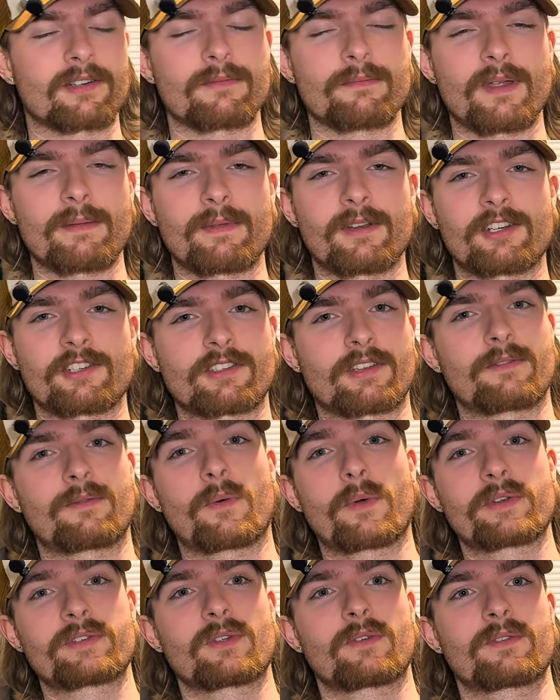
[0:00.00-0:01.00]
maybe just a
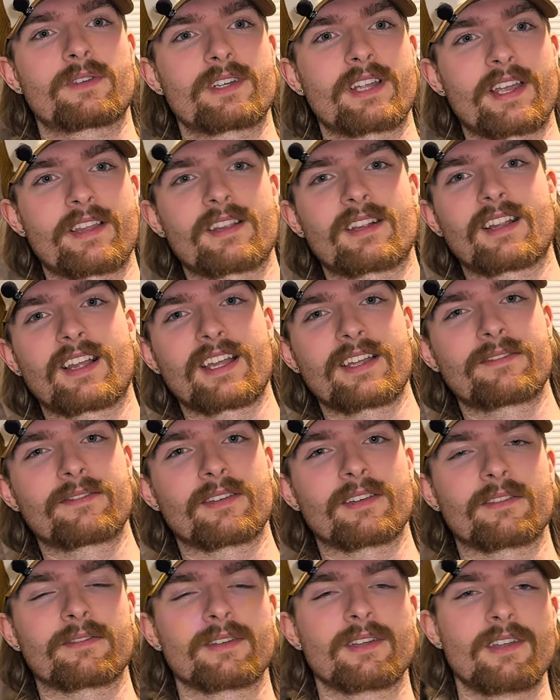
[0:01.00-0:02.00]
voiceover day in the life
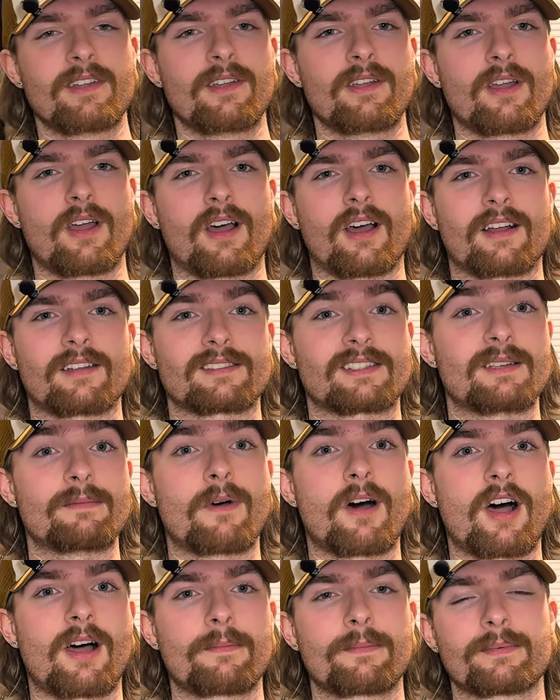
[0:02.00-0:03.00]
of
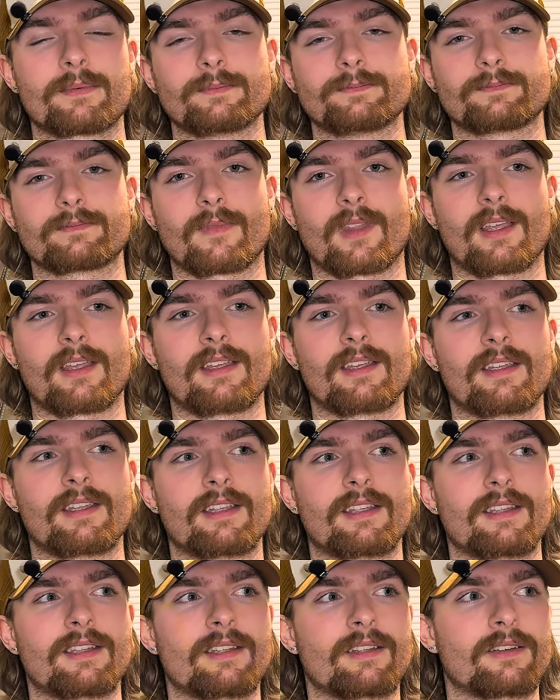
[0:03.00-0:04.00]
SimOp.
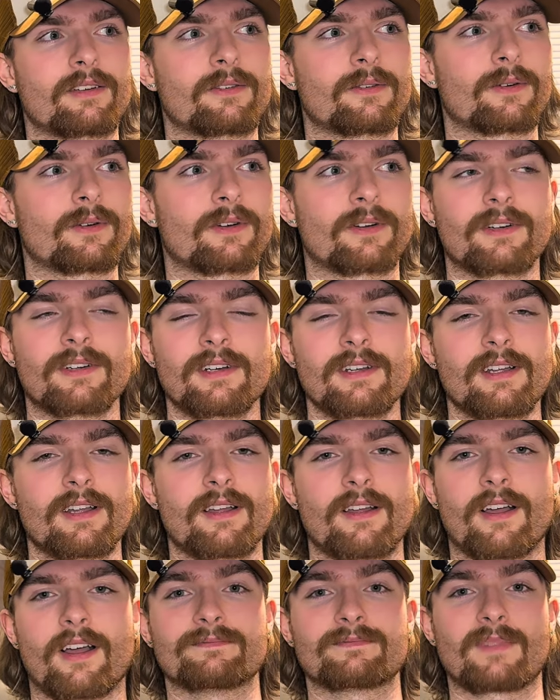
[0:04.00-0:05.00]
Or
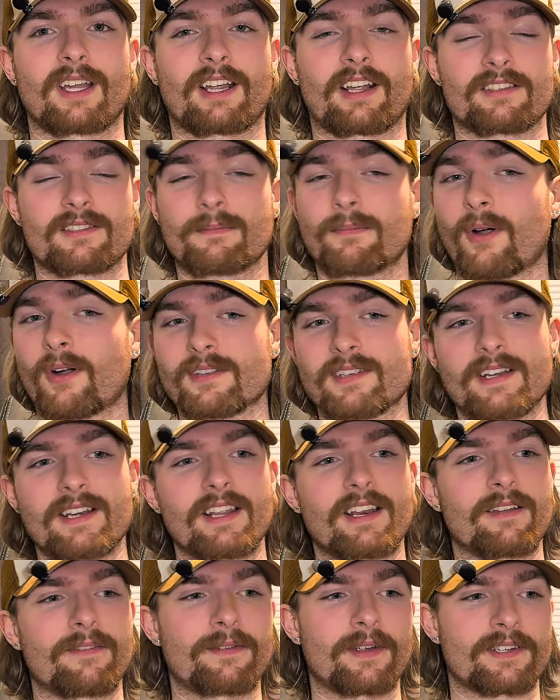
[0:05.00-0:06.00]
I got some parts I need
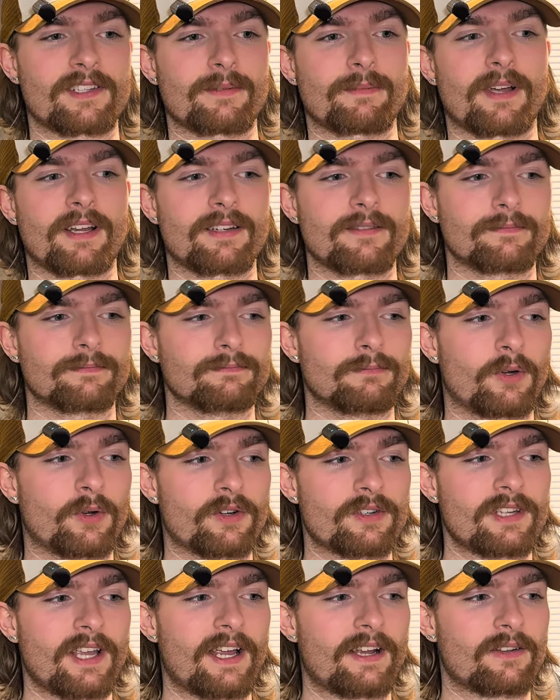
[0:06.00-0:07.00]
to fix on my
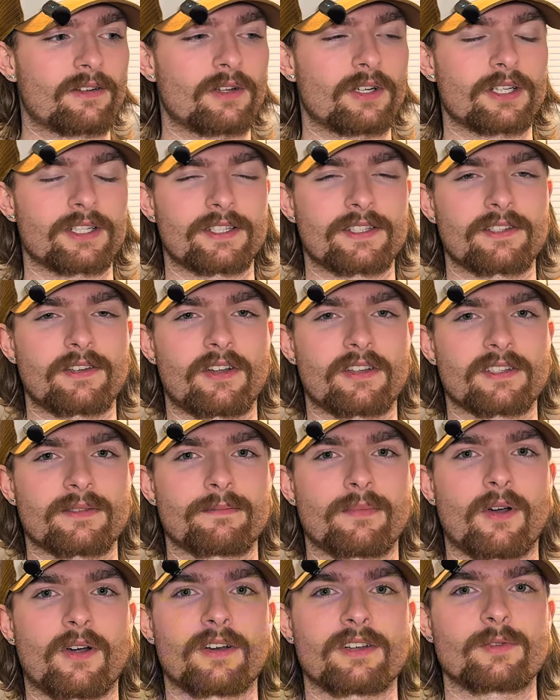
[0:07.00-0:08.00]
motorcycle, install some
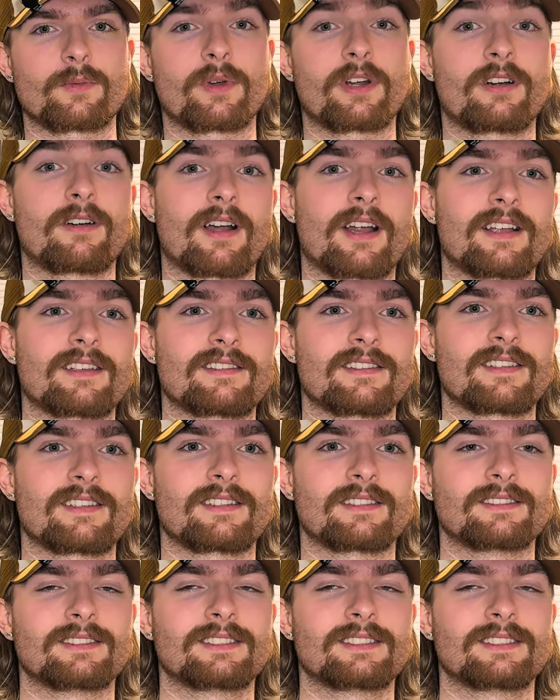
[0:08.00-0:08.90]
parts, winterize it.